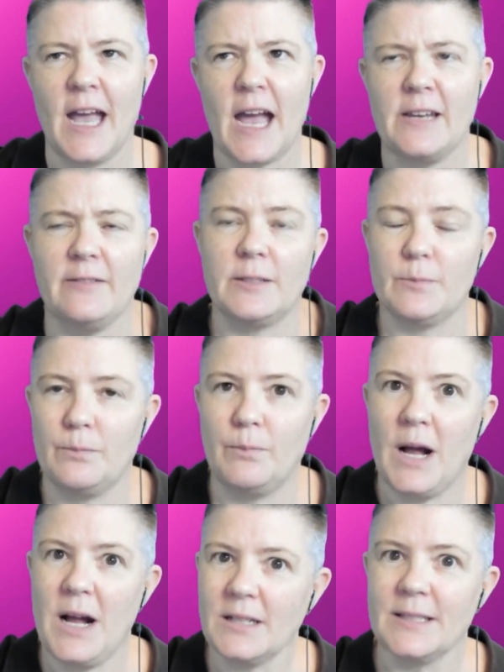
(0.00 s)
and you've
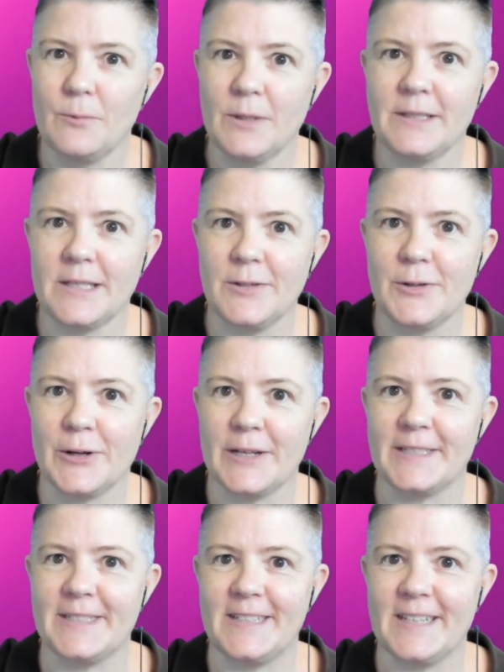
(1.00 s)
sparked someone's
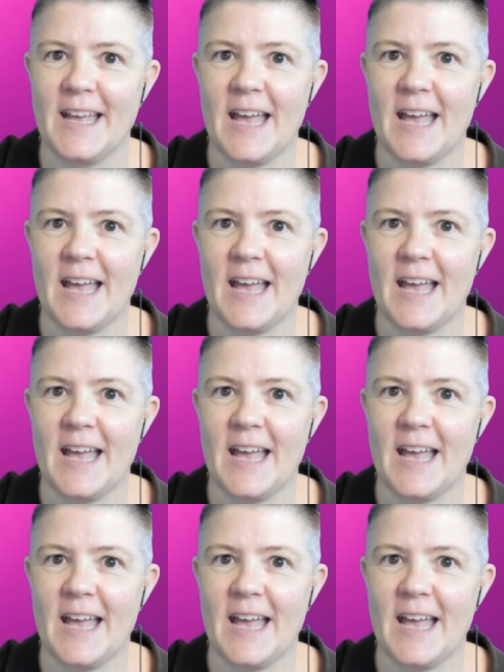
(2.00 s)
interest.